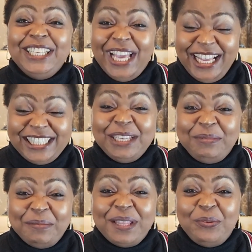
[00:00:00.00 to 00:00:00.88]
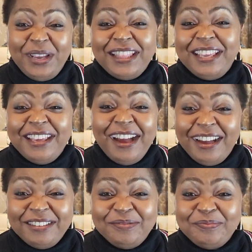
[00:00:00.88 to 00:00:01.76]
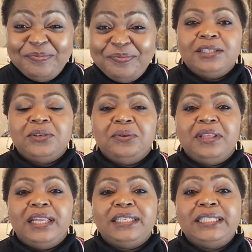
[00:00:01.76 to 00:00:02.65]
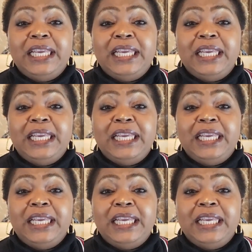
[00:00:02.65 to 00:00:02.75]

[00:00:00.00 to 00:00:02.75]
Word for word: Accept them the way they are. So that